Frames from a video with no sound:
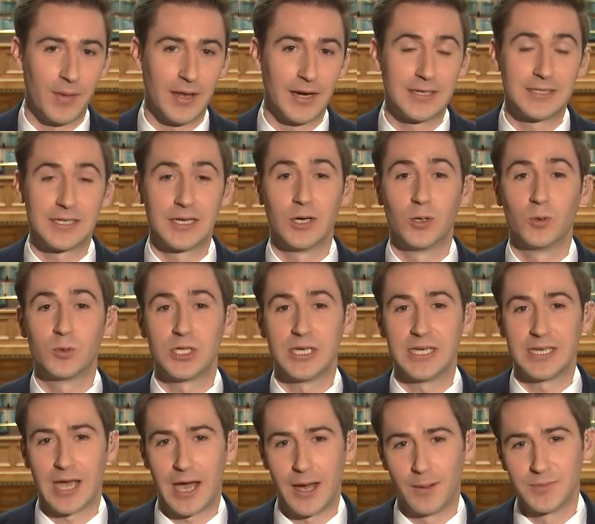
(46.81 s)
And until she
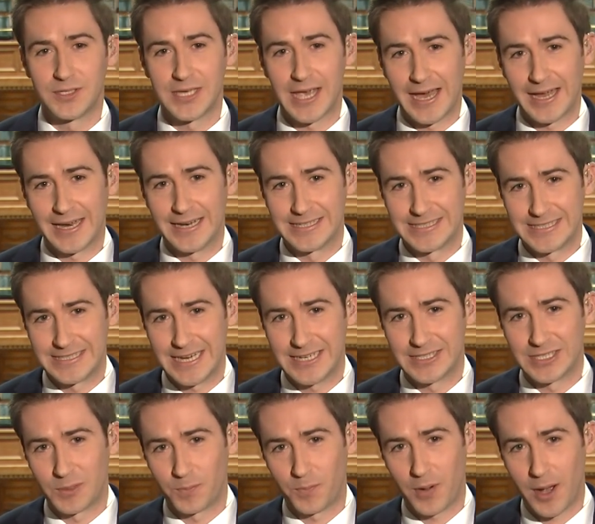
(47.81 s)
comes out and
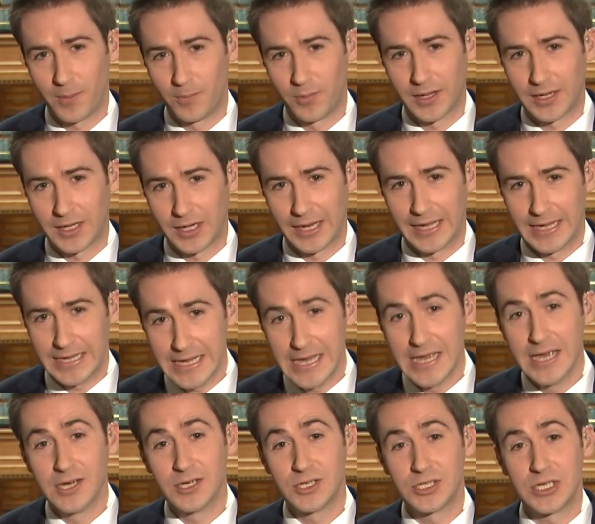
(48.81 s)
says it publicly,
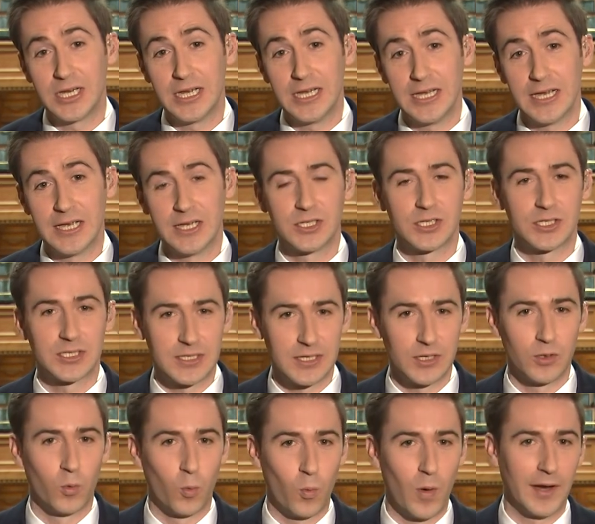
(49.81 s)
she is
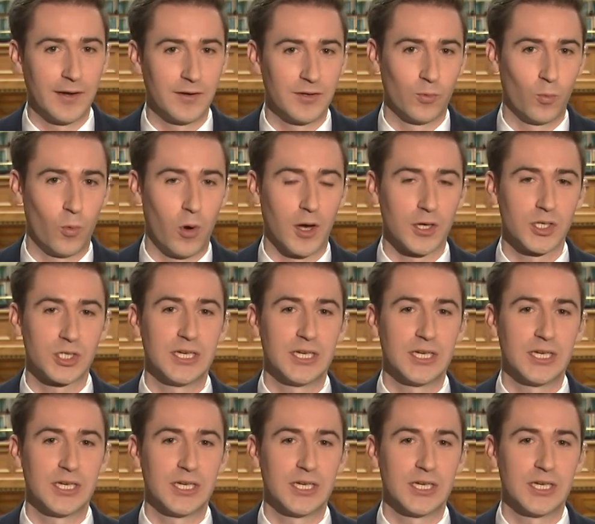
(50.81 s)
still one to watch.